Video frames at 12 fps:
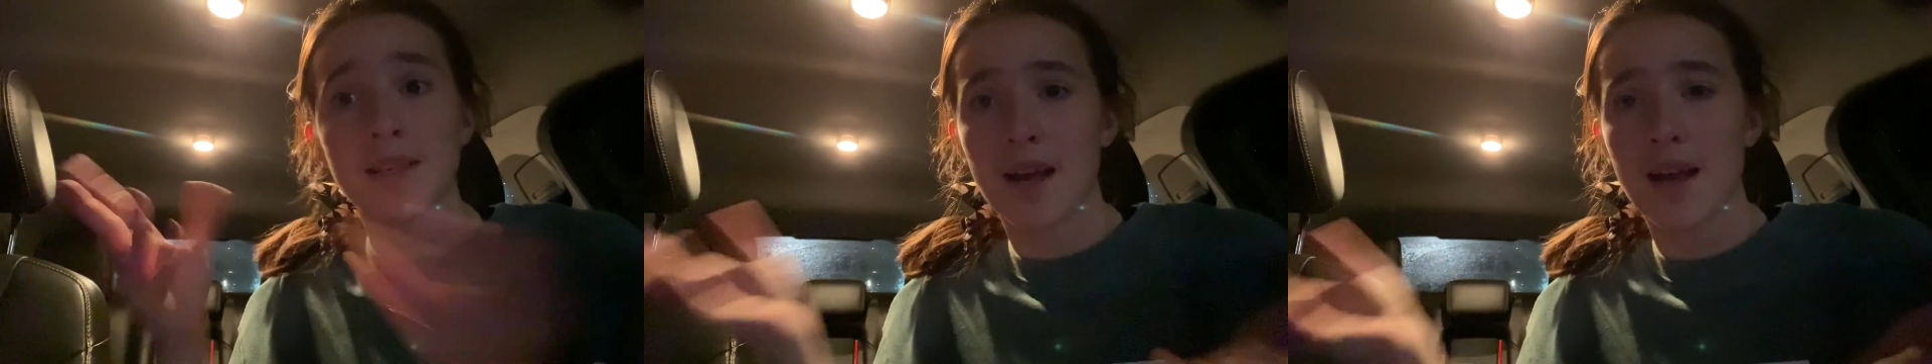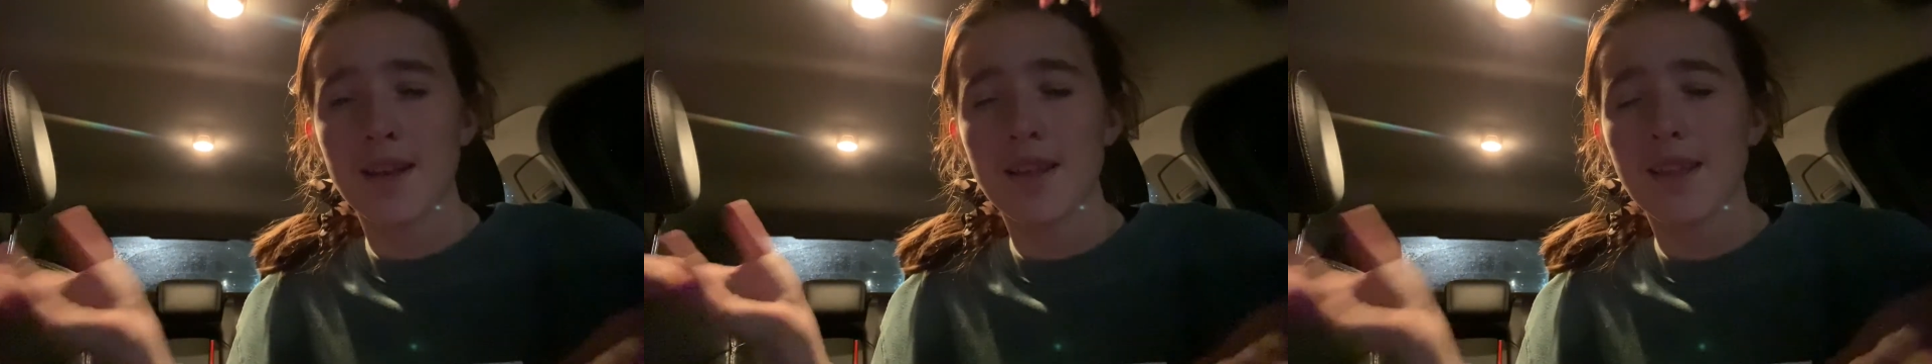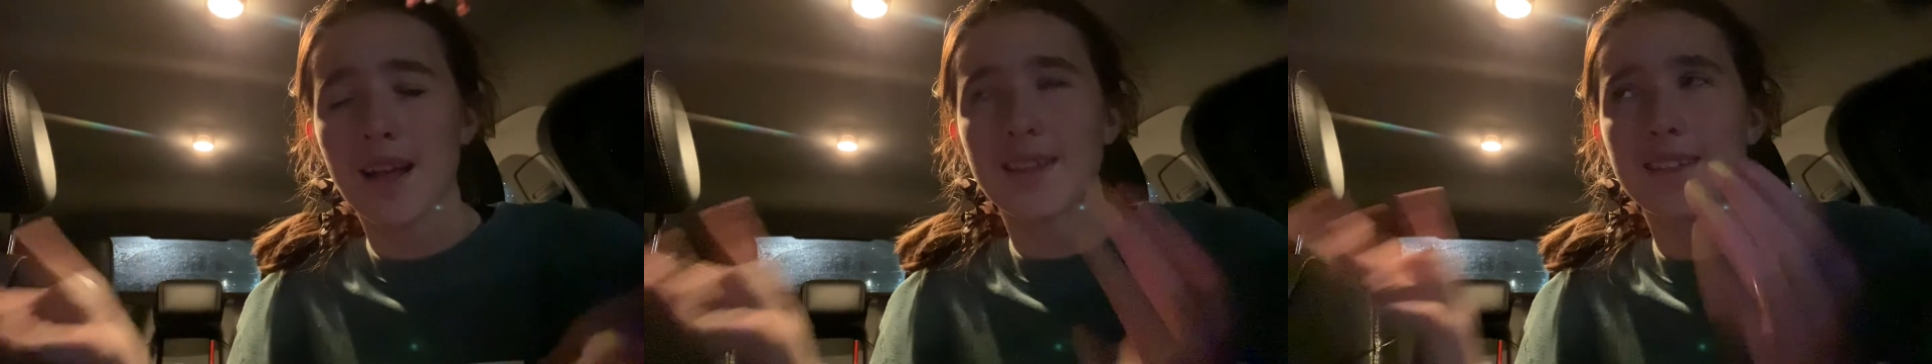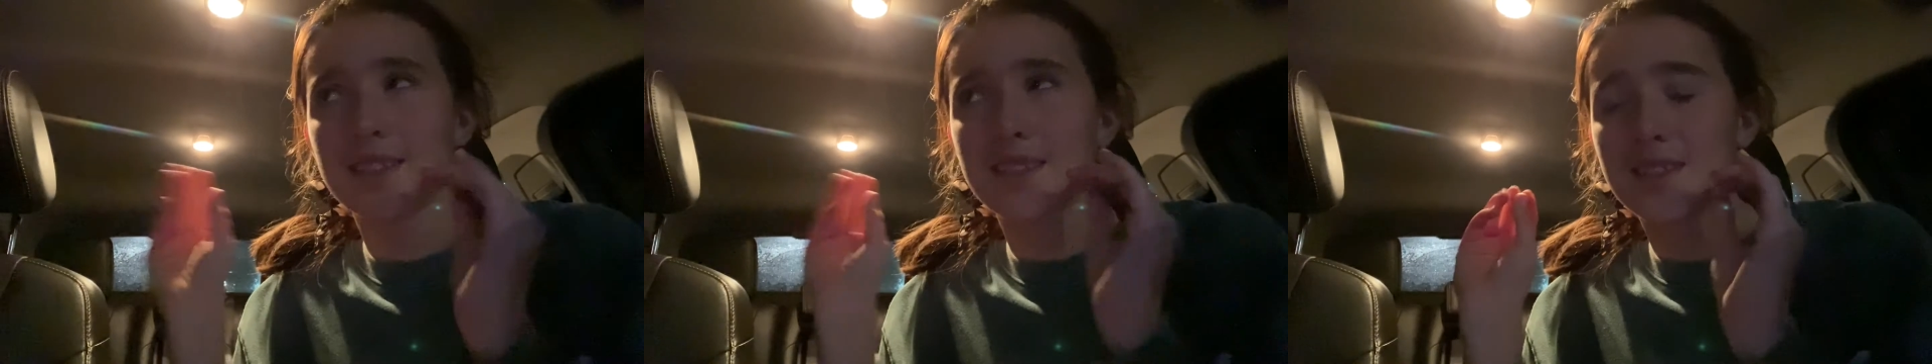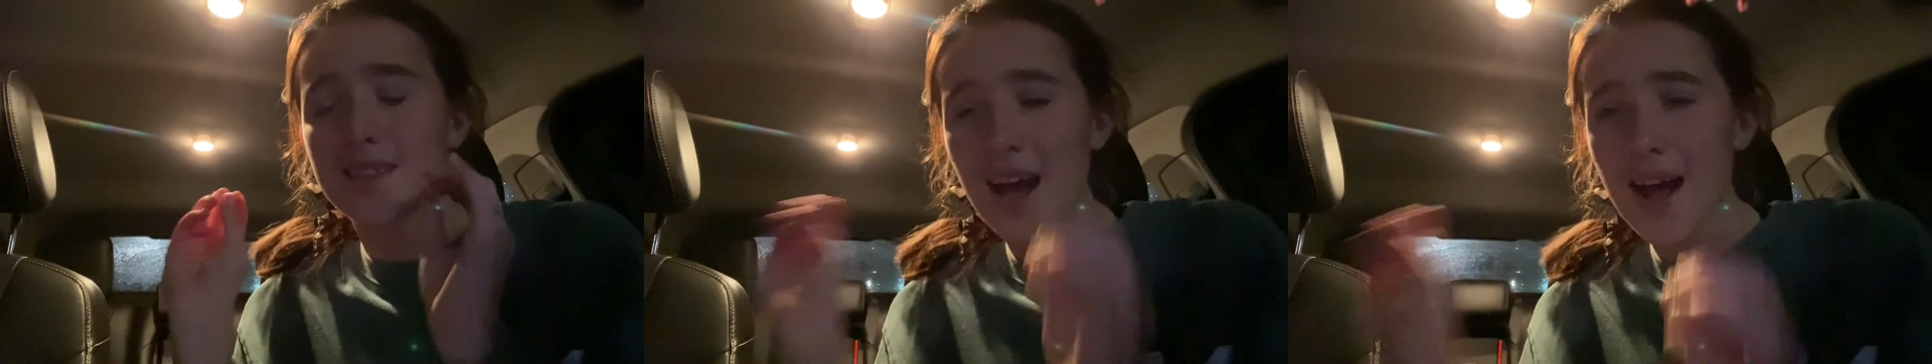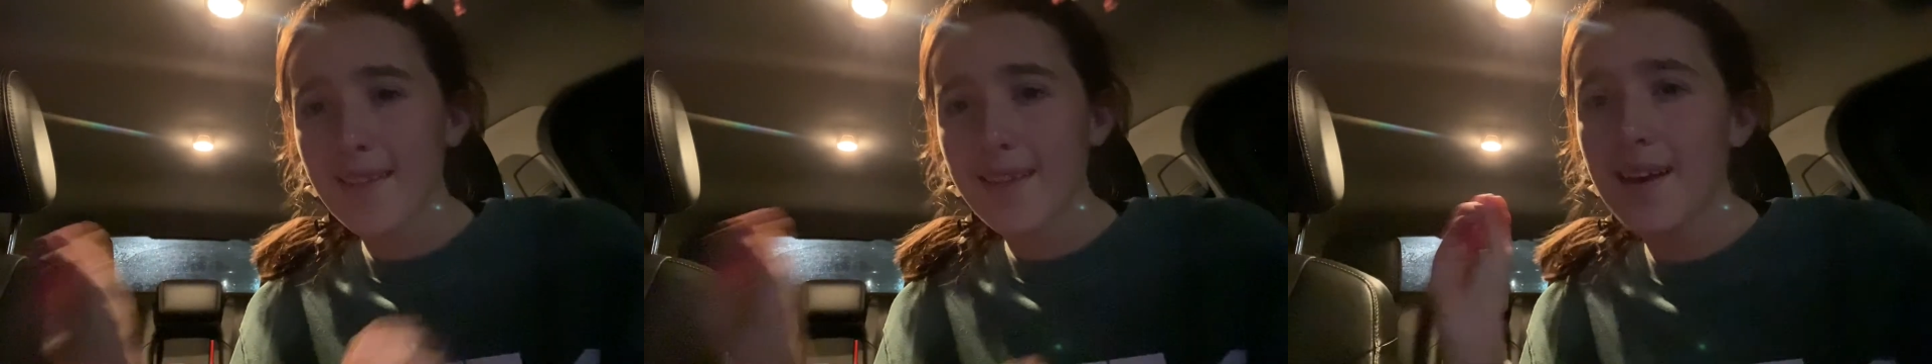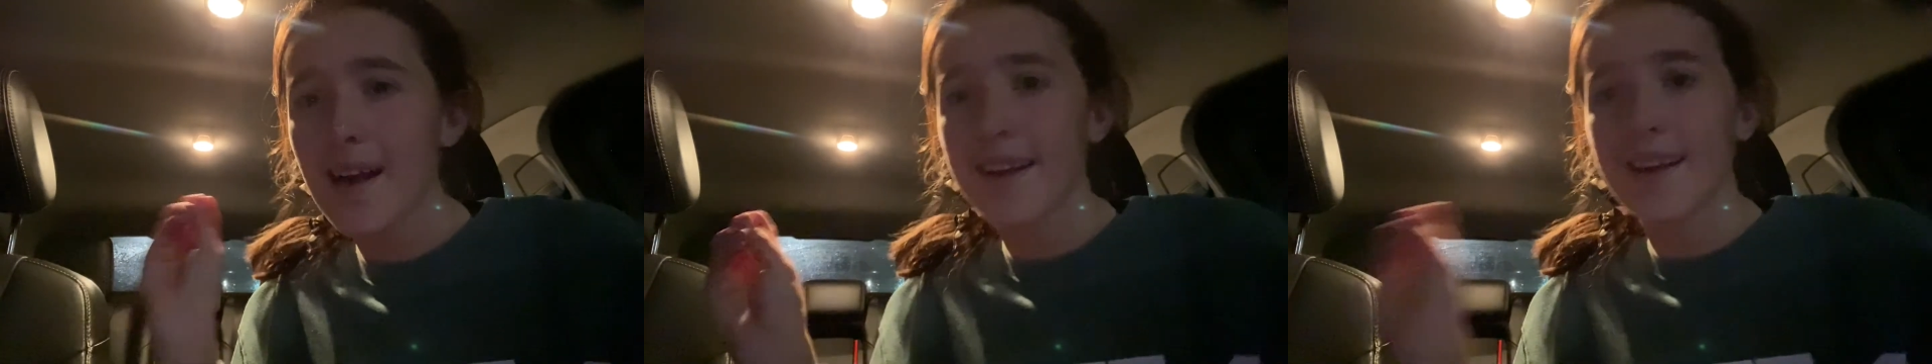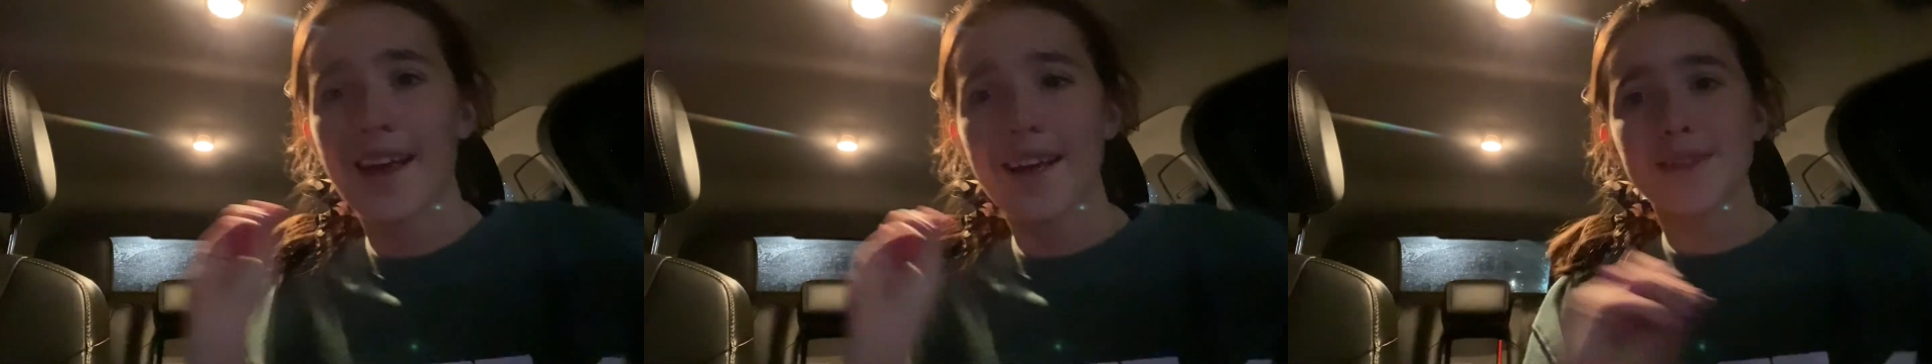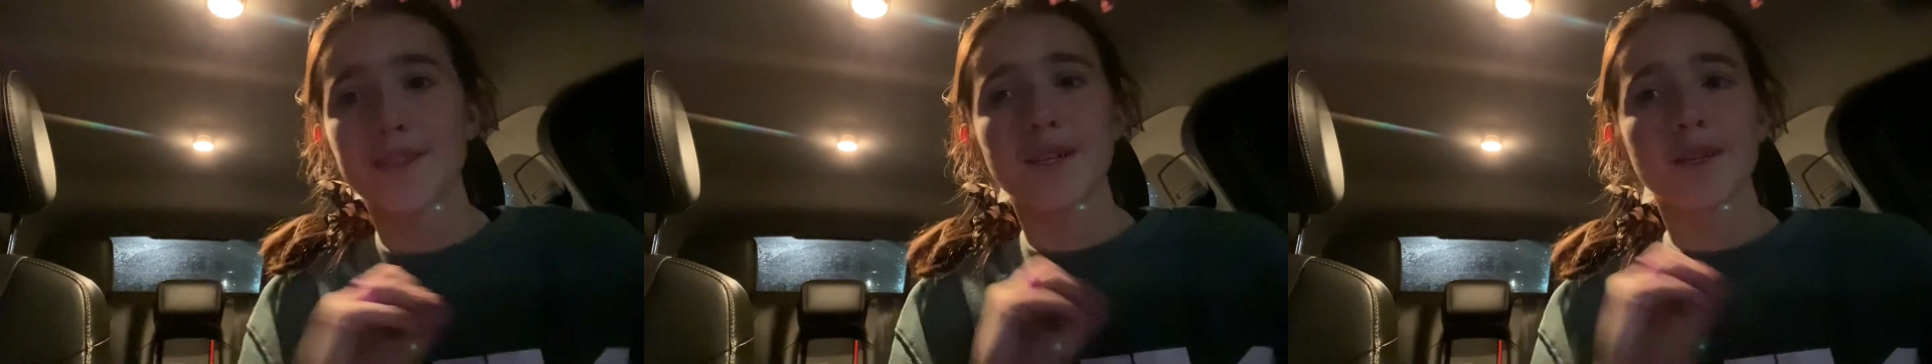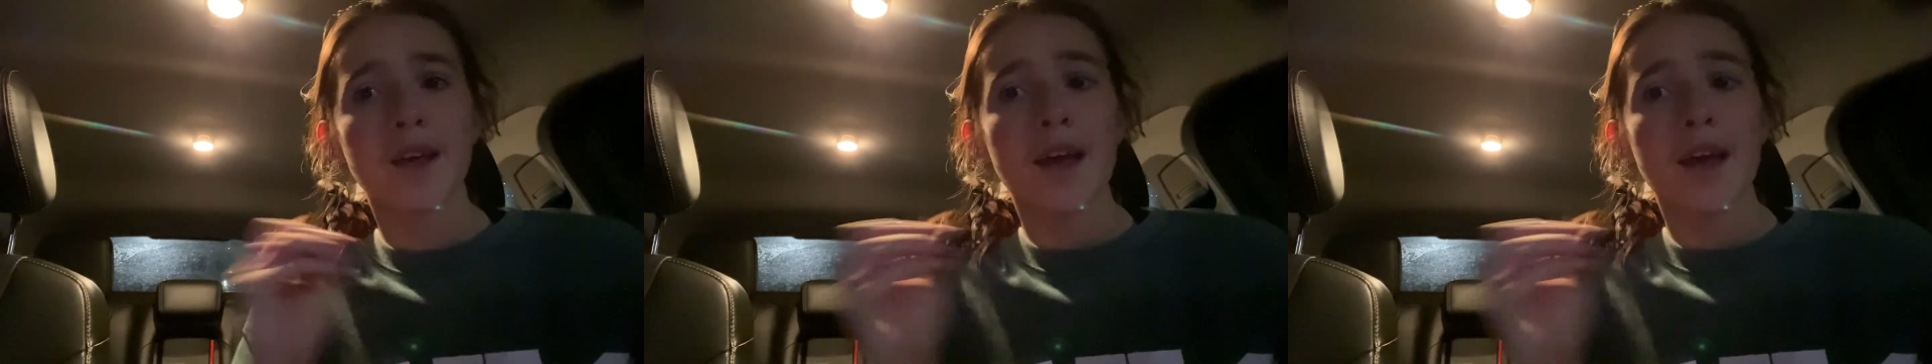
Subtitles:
Society that sadly got canceled.